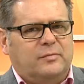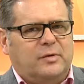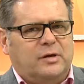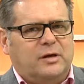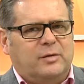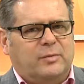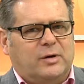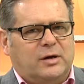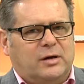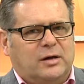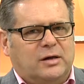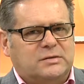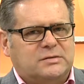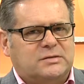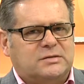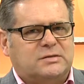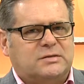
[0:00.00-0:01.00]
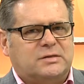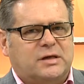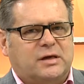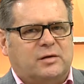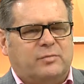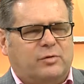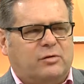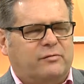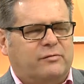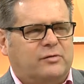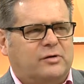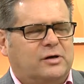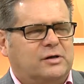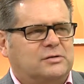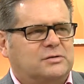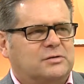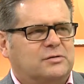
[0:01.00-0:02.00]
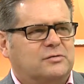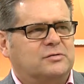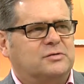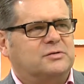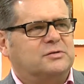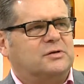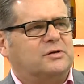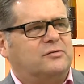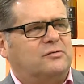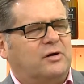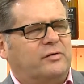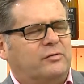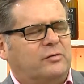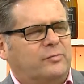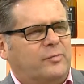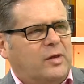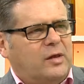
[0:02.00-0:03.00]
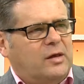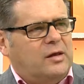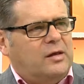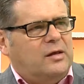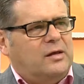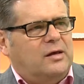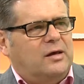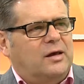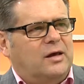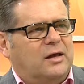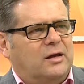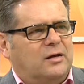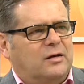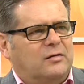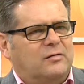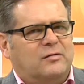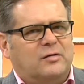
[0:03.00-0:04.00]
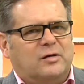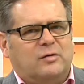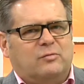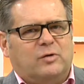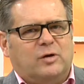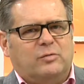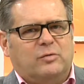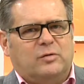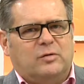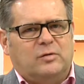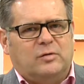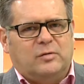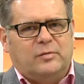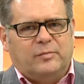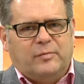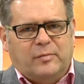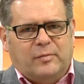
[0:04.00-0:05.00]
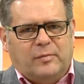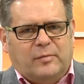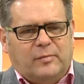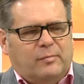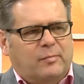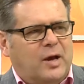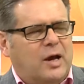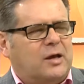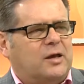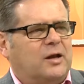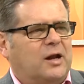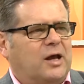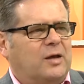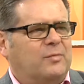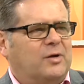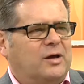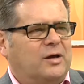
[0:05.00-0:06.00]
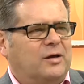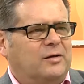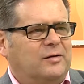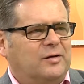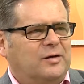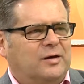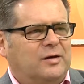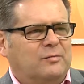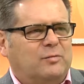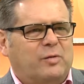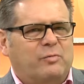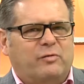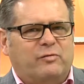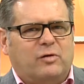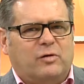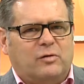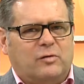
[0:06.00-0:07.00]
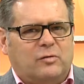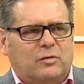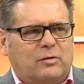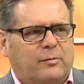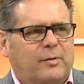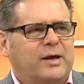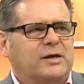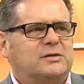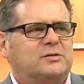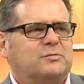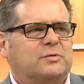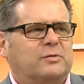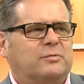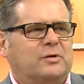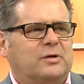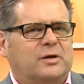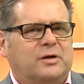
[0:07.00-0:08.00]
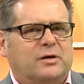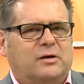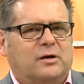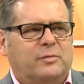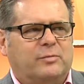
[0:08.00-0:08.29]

Email us at BonVoyage Cruises and Travel, and we will mark your name down, and when we've got it all arranged, we will let you know.